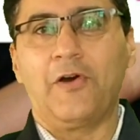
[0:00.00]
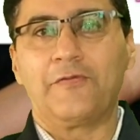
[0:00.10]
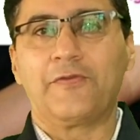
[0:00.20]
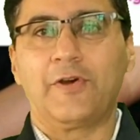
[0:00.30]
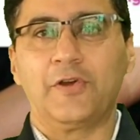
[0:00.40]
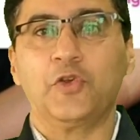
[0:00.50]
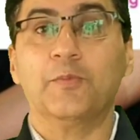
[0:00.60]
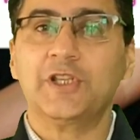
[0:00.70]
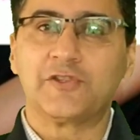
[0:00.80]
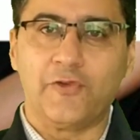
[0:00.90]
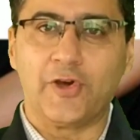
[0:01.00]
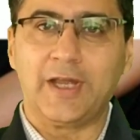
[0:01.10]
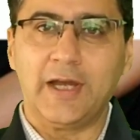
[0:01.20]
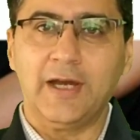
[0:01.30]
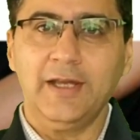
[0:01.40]
of uh, humans for
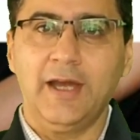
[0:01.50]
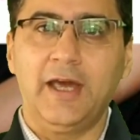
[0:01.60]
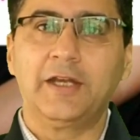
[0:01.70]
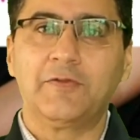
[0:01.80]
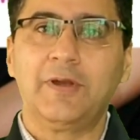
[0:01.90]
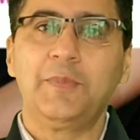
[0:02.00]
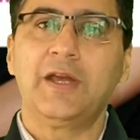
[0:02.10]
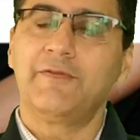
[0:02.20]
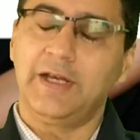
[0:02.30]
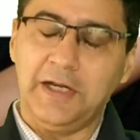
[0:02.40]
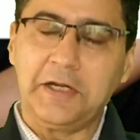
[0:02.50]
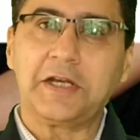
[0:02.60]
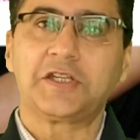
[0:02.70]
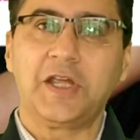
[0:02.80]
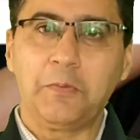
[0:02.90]
ai and it will be a very
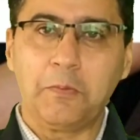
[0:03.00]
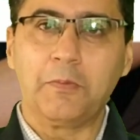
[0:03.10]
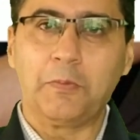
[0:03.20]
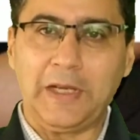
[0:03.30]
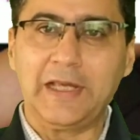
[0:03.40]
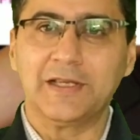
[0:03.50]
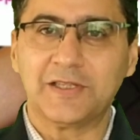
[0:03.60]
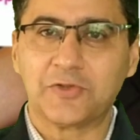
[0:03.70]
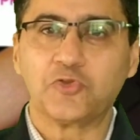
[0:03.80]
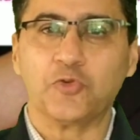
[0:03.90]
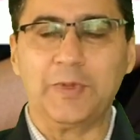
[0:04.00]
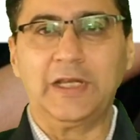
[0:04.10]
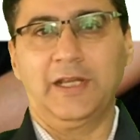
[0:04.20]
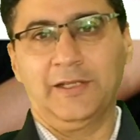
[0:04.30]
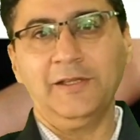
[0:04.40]
interesting place to
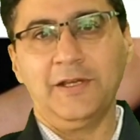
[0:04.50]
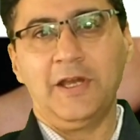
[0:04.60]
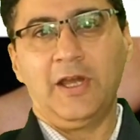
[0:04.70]
be in